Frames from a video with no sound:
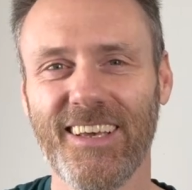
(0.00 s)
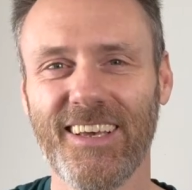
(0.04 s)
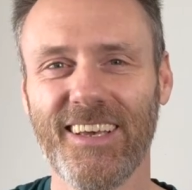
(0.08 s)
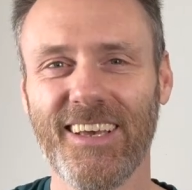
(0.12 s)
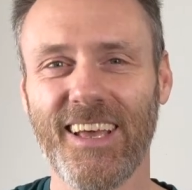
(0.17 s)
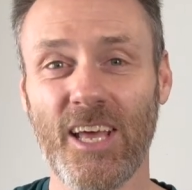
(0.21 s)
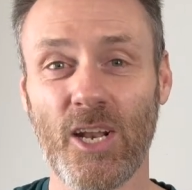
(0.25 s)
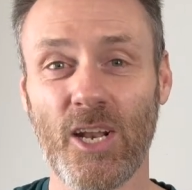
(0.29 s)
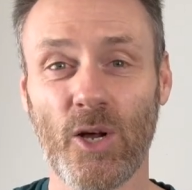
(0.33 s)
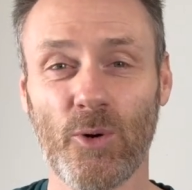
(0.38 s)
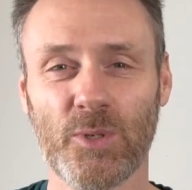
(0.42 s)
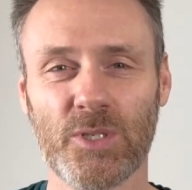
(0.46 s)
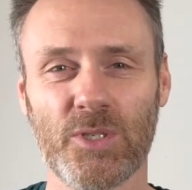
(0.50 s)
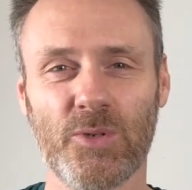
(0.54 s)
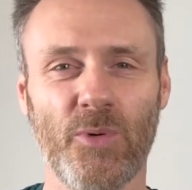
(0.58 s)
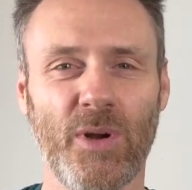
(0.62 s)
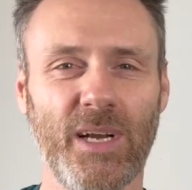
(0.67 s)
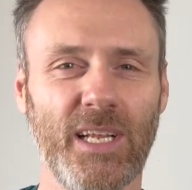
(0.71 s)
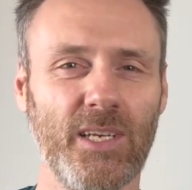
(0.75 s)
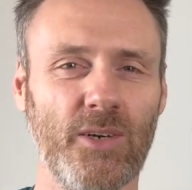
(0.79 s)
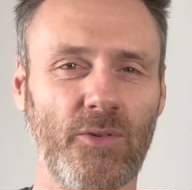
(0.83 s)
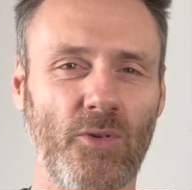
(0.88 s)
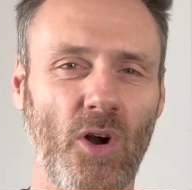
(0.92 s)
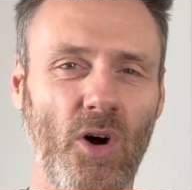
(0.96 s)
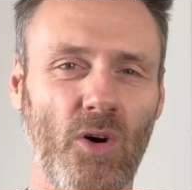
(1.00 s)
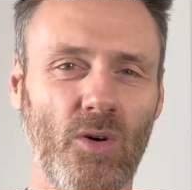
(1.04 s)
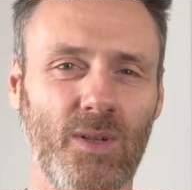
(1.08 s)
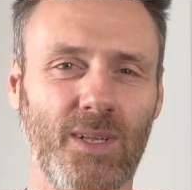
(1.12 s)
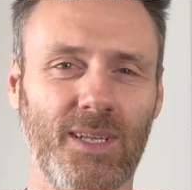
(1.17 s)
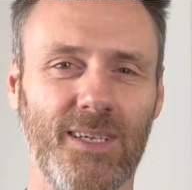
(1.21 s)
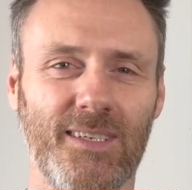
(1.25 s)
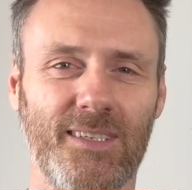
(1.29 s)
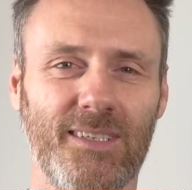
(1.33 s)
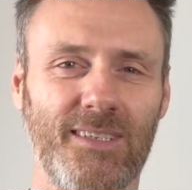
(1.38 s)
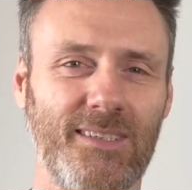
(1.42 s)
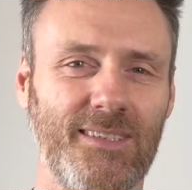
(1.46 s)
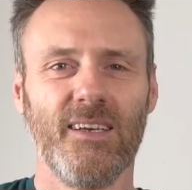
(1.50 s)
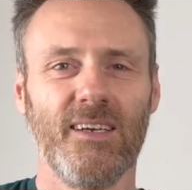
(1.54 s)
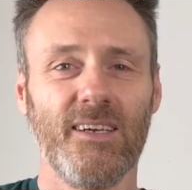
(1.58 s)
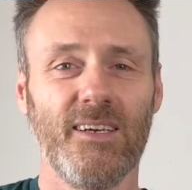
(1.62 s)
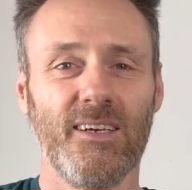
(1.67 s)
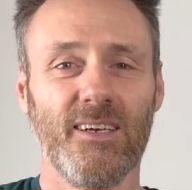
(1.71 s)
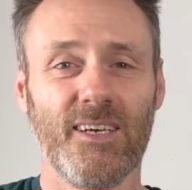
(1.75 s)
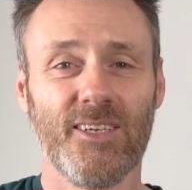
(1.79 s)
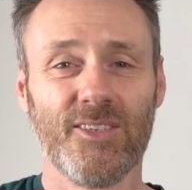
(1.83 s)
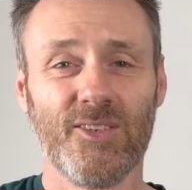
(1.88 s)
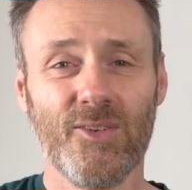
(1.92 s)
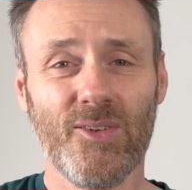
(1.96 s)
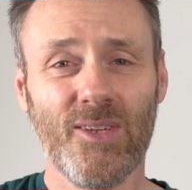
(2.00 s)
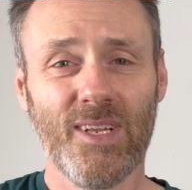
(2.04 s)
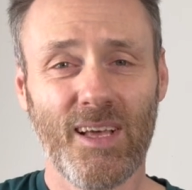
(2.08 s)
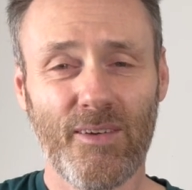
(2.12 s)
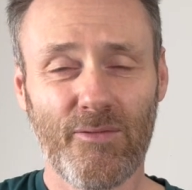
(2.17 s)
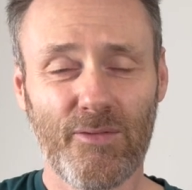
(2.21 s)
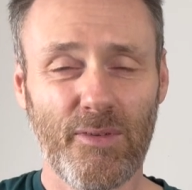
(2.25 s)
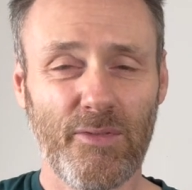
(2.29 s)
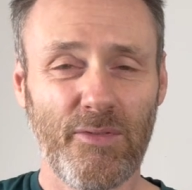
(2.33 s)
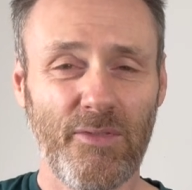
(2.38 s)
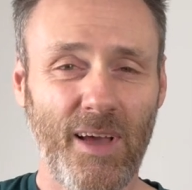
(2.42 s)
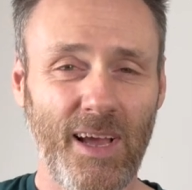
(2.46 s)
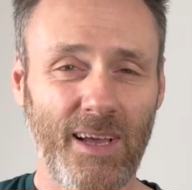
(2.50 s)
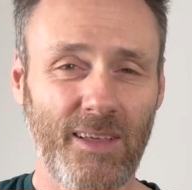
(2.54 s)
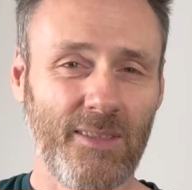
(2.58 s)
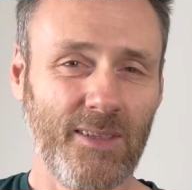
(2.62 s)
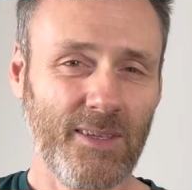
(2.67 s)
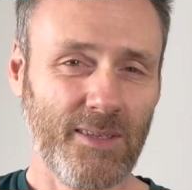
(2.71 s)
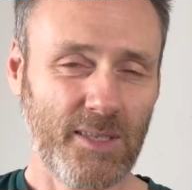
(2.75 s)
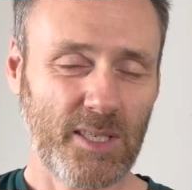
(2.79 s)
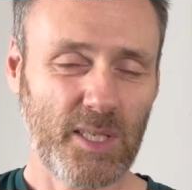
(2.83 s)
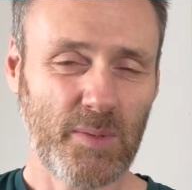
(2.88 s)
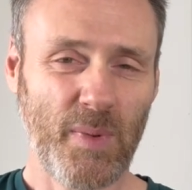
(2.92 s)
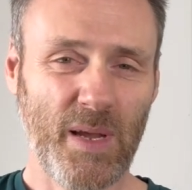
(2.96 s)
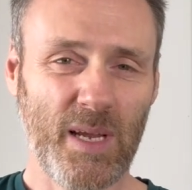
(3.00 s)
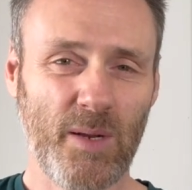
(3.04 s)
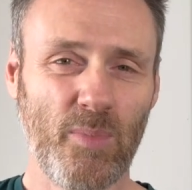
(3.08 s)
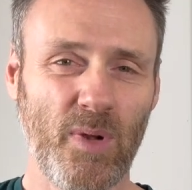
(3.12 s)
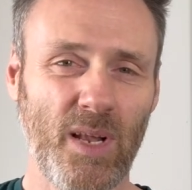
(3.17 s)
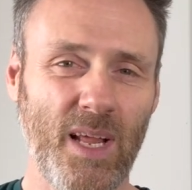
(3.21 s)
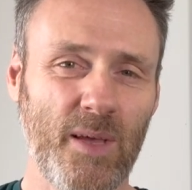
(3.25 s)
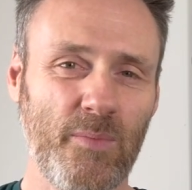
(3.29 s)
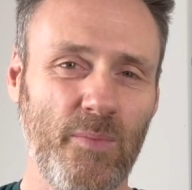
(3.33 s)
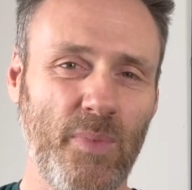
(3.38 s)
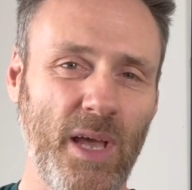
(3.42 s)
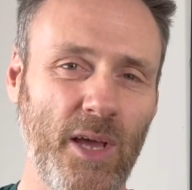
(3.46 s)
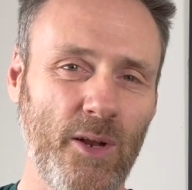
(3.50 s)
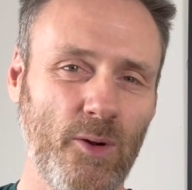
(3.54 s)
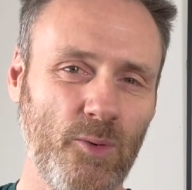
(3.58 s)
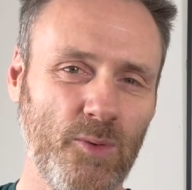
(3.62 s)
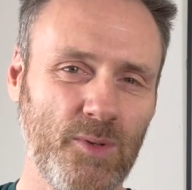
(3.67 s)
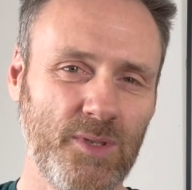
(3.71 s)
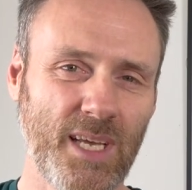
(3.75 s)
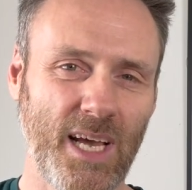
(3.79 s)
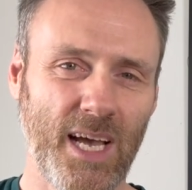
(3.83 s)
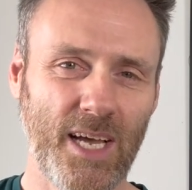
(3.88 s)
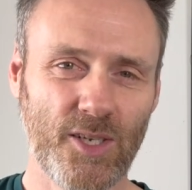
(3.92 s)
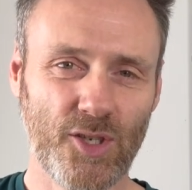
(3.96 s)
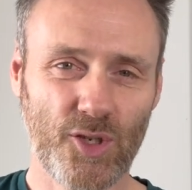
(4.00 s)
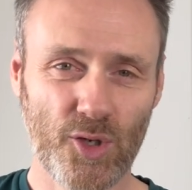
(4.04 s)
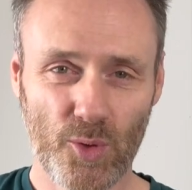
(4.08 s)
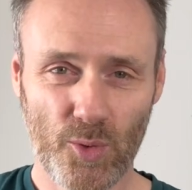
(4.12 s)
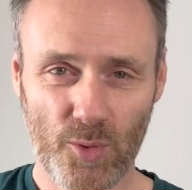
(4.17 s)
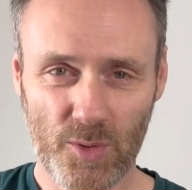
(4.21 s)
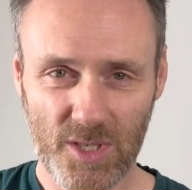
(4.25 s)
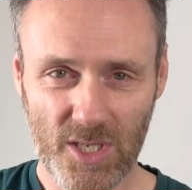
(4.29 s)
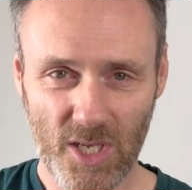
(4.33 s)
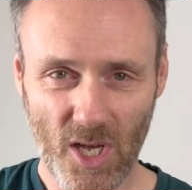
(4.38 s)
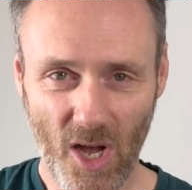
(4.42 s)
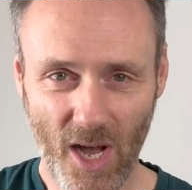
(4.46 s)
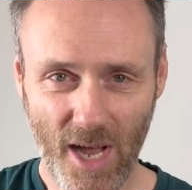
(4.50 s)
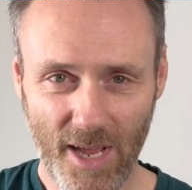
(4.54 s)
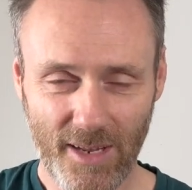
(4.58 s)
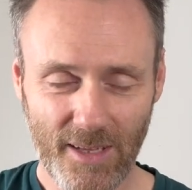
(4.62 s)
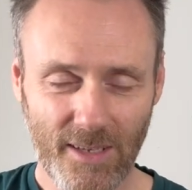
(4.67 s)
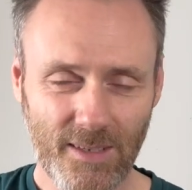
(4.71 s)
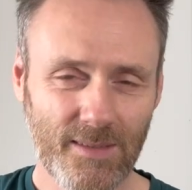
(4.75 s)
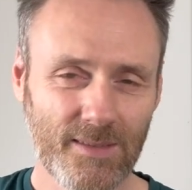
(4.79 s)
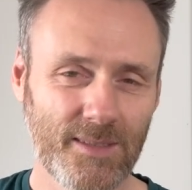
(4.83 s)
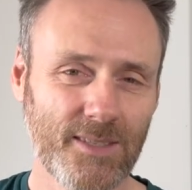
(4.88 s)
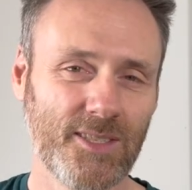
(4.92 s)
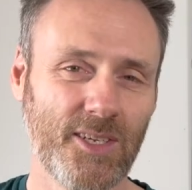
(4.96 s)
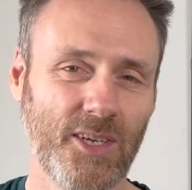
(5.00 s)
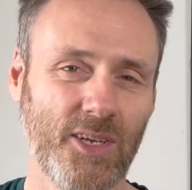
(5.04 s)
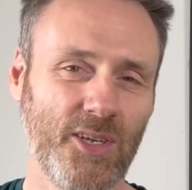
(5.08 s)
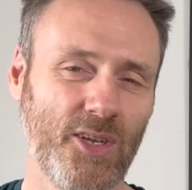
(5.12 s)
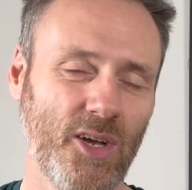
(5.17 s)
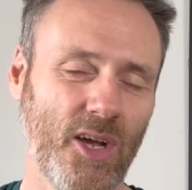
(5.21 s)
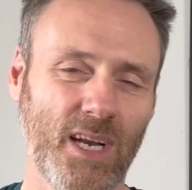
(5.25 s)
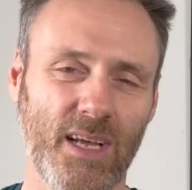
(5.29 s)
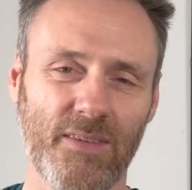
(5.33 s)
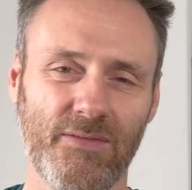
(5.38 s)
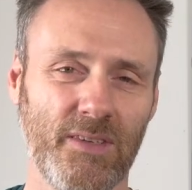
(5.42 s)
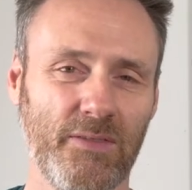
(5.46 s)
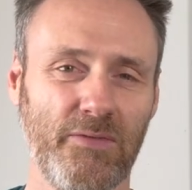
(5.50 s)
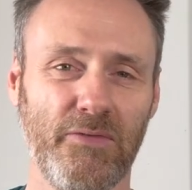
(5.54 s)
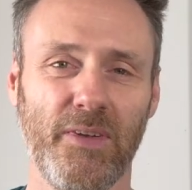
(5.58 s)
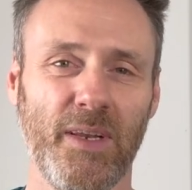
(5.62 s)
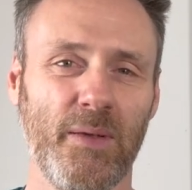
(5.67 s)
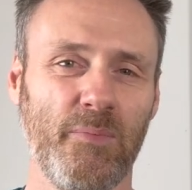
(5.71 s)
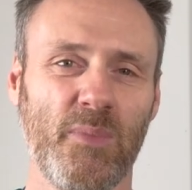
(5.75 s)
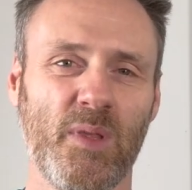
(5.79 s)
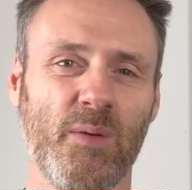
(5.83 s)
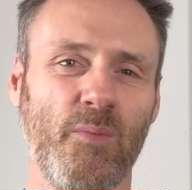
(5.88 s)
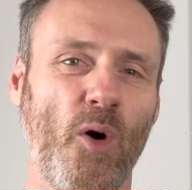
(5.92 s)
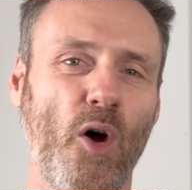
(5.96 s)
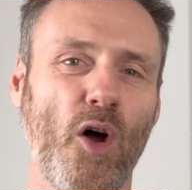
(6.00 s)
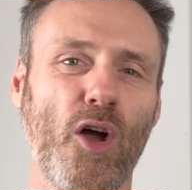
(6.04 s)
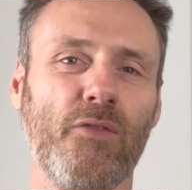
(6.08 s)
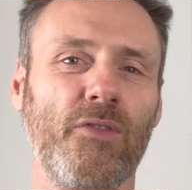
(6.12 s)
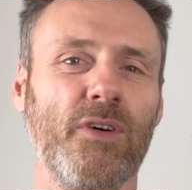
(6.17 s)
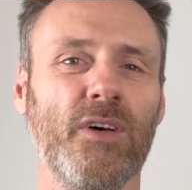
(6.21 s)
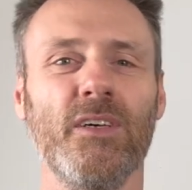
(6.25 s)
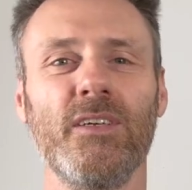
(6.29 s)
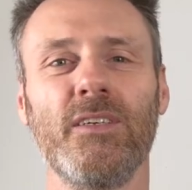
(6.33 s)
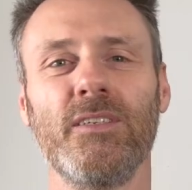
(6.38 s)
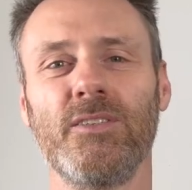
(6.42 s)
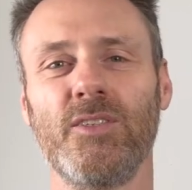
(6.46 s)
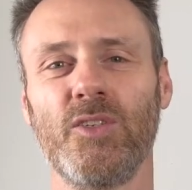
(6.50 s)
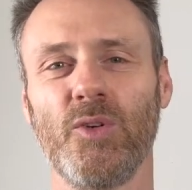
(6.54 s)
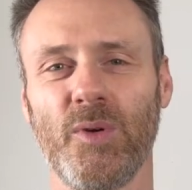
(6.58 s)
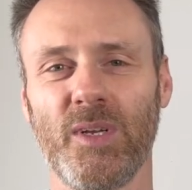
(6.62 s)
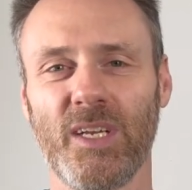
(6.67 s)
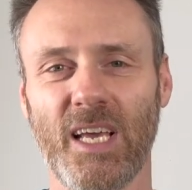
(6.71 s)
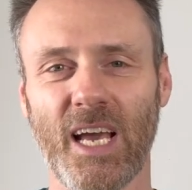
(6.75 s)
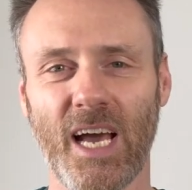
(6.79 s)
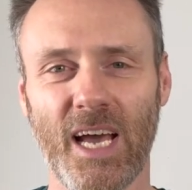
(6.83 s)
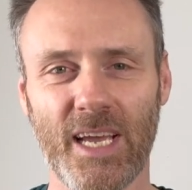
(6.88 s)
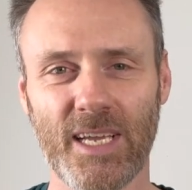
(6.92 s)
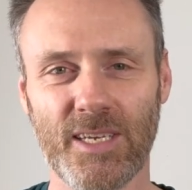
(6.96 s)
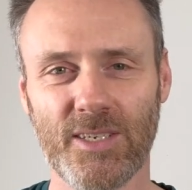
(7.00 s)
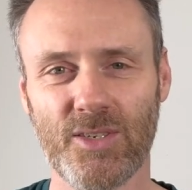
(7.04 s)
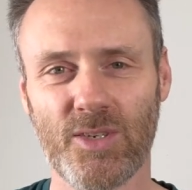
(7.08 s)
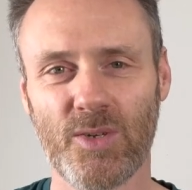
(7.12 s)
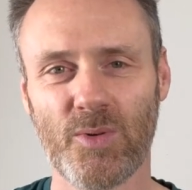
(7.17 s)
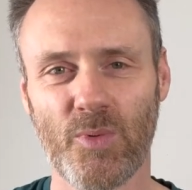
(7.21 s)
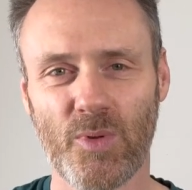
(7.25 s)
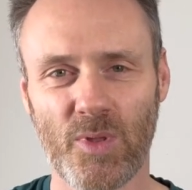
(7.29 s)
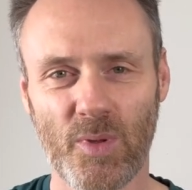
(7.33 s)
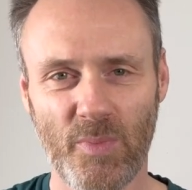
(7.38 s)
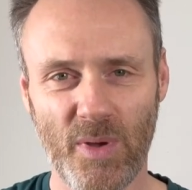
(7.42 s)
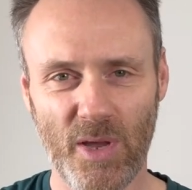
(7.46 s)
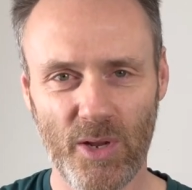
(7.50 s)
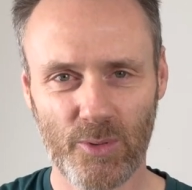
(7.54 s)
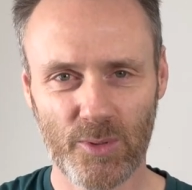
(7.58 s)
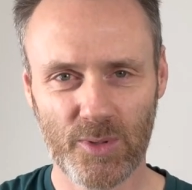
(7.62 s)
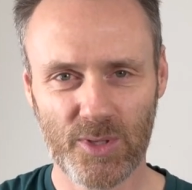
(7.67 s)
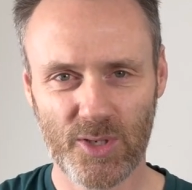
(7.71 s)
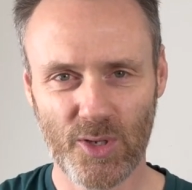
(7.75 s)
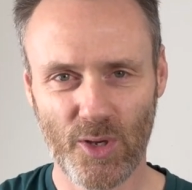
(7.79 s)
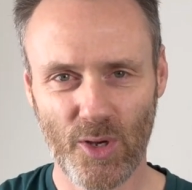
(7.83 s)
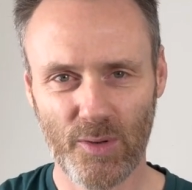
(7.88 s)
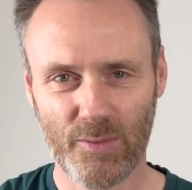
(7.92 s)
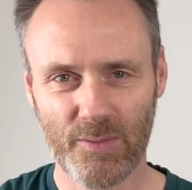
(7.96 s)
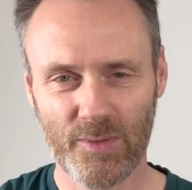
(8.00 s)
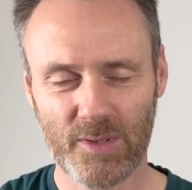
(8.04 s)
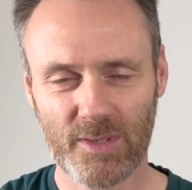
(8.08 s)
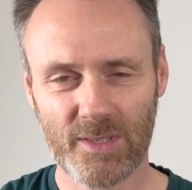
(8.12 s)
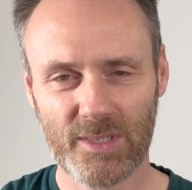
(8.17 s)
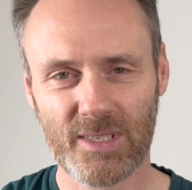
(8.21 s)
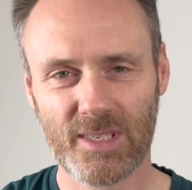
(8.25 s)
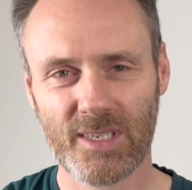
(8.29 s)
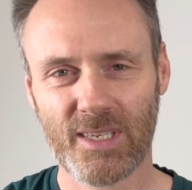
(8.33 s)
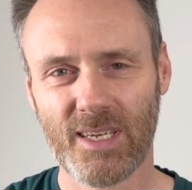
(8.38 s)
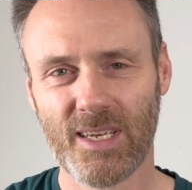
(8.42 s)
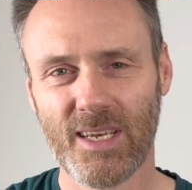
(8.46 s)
and I was ready to roll. I do love the fact that the Speedplay pedals are dual-sided, so you don't have to flip them over to engage with the pedal surface,